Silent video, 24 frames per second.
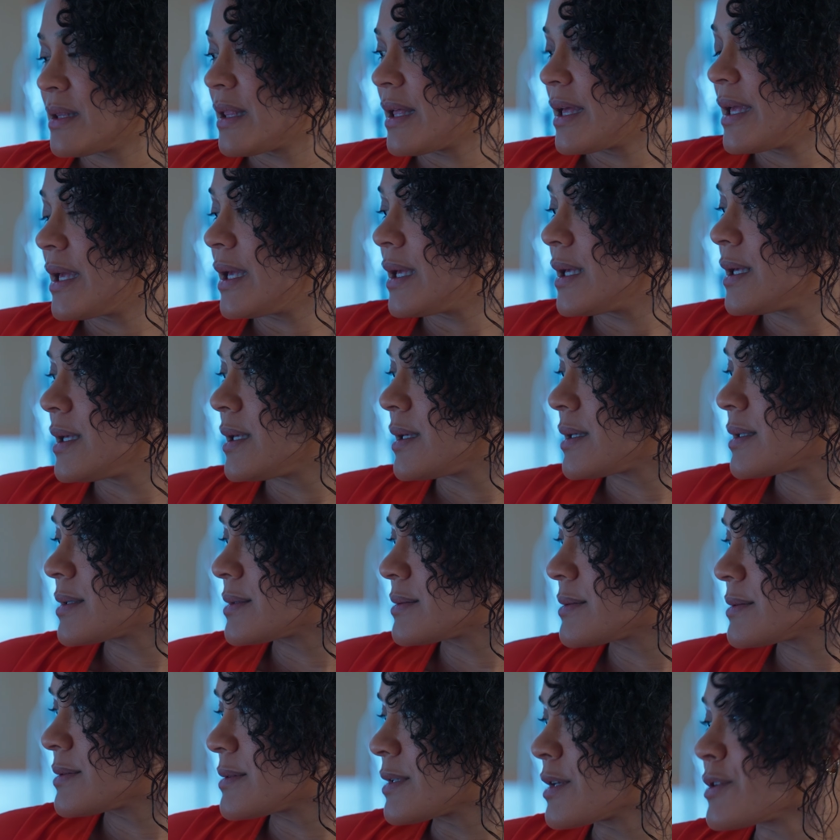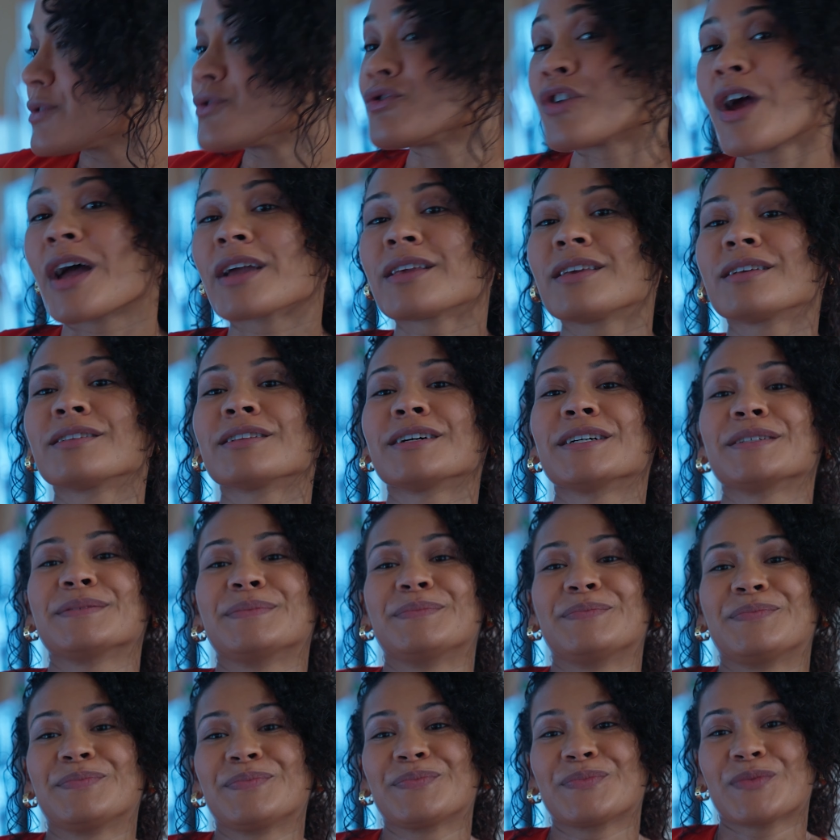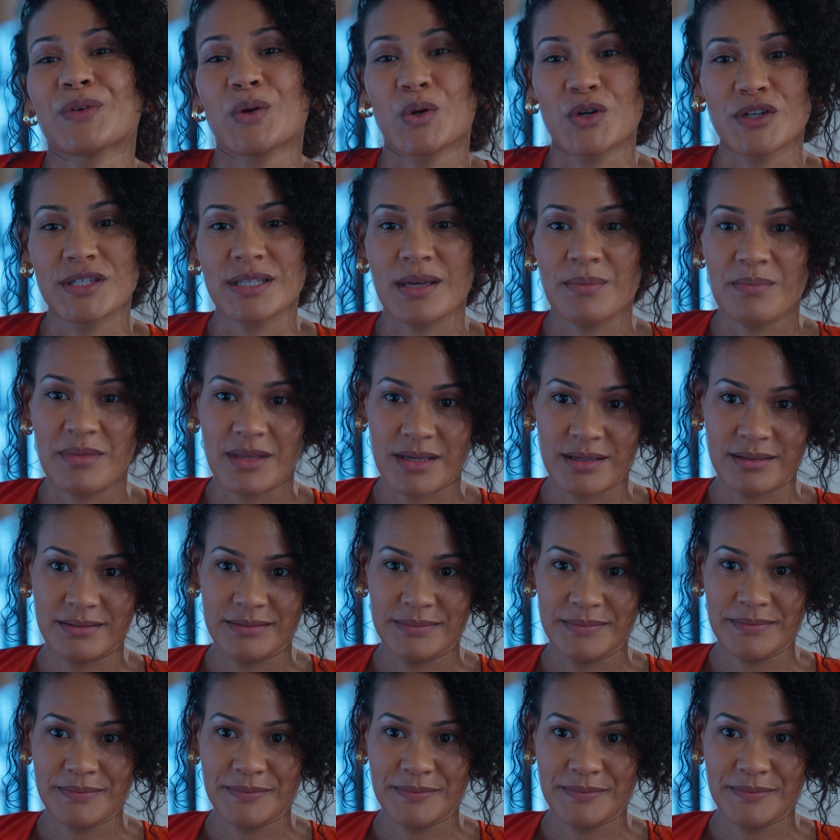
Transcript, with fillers: like Dracula or something.